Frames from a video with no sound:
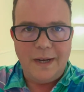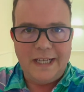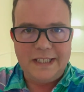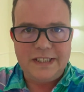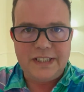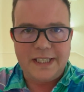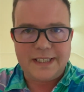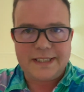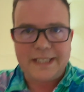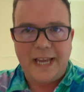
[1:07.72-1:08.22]

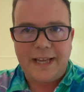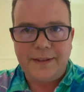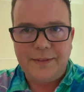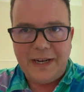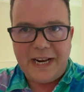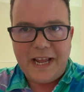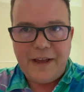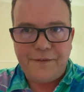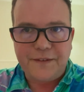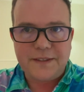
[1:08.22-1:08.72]
Just getting
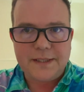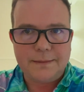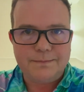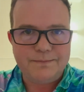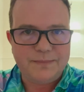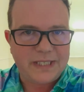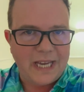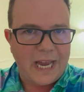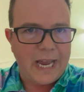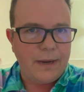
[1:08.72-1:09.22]
the
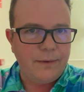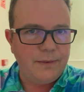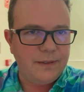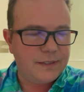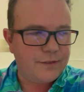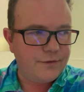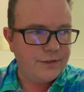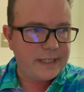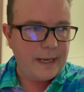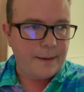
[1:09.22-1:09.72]
lift
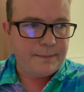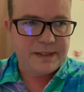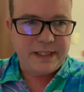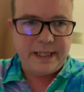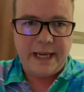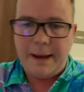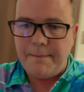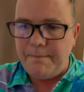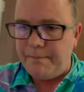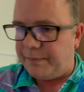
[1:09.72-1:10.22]
down to reception
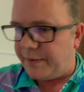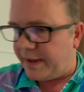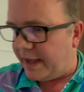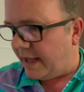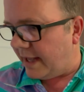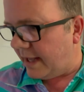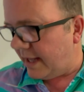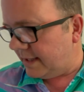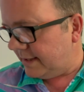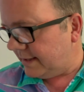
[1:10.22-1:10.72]
again,
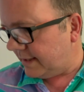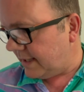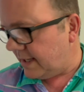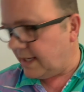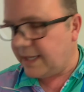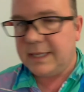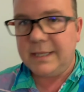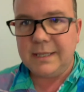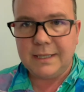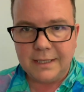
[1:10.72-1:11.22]

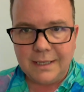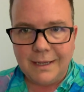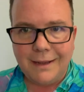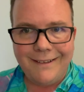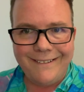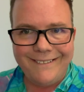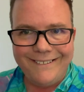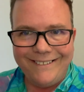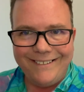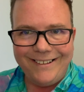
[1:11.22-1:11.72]

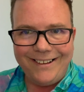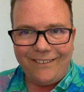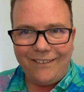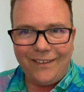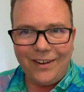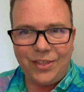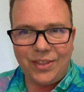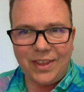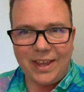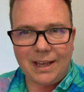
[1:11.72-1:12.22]
and
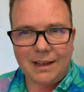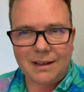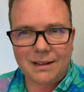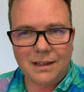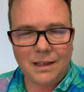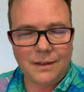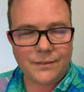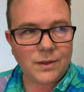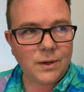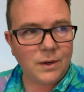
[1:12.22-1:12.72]
I
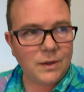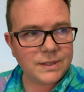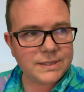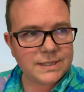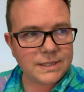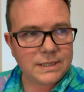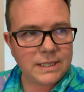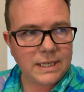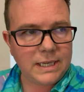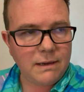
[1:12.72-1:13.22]
think I've
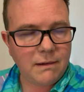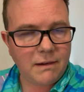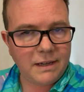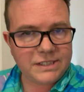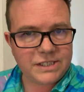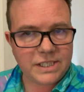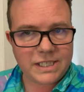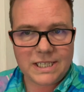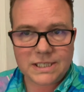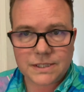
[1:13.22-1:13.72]
got the
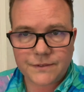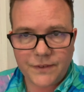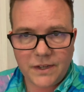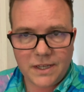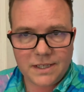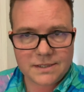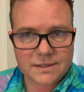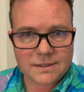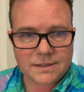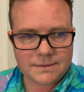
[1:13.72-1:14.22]
hygienist
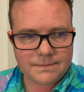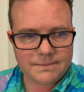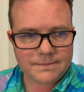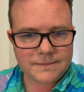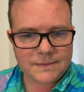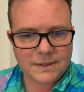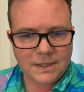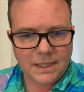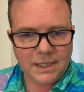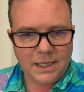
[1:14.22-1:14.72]
first,
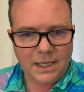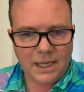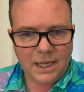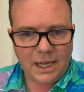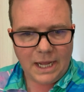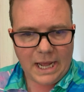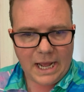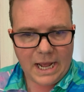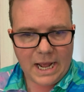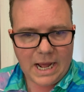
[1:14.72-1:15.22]

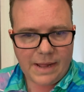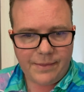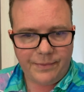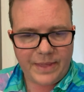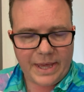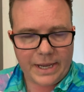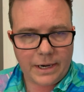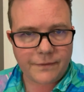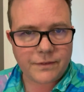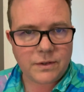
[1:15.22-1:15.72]
and
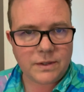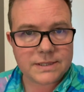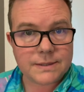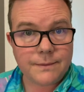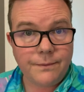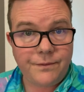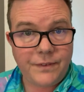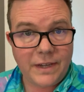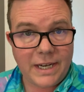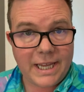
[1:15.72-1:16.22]
then I've got
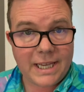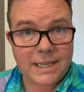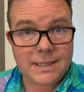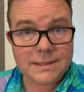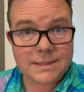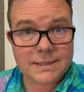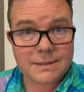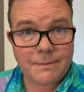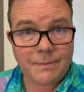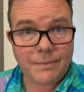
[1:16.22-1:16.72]
some
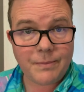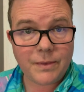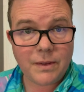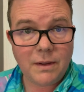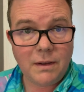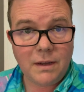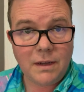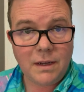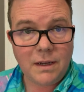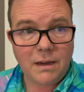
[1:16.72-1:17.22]
fillings,
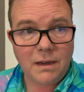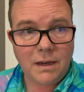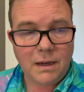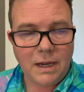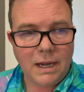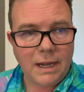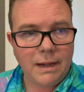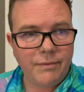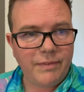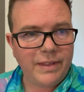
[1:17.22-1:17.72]

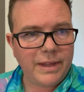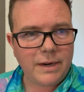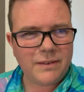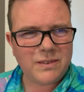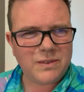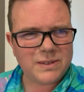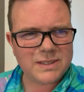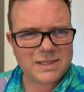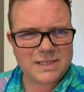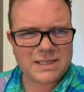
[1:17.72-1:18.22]
and then
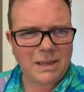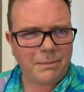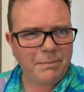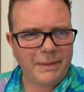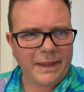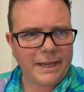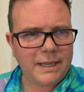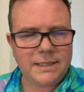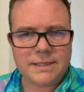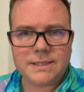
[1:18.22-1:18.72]
I've got
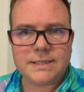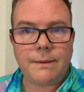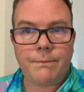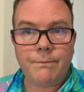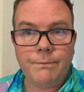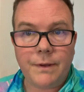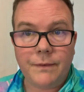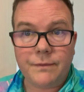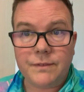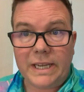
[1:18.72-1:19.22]
something at
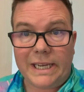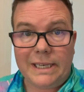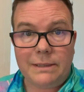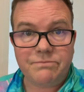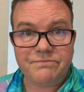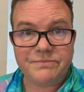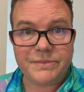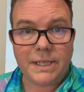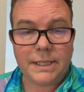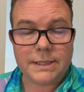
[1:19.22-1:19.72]

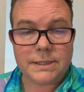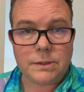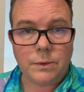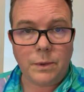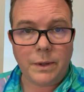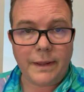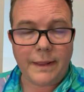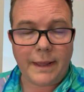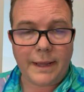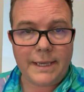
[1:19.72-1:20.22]
7:15, and I don't know
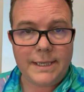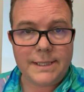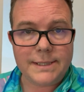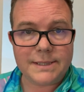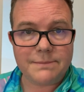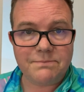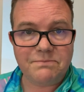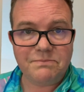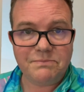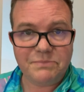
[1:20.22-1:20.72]
what that
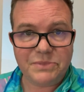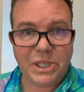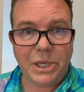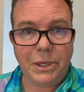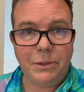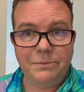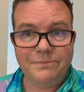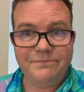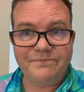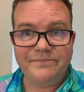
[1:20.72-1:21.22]
is,
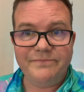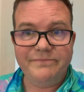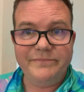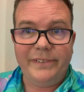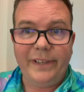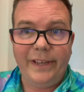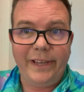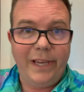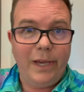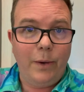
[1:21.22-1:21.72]

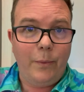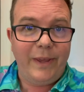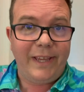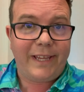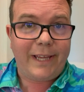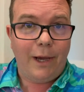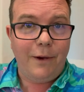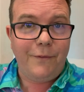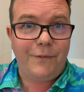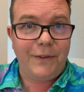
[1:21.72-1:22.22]
so we
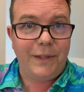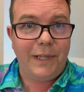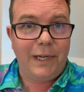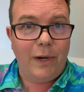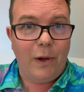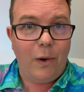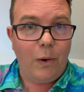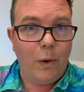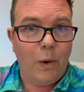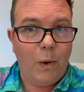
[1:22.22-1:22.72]
go for the
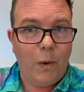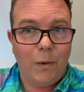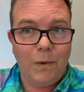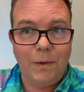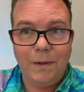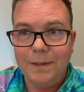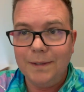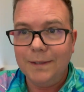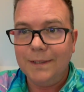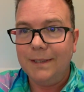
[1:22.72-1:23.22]
long
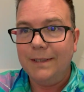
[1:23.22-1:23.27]
haul.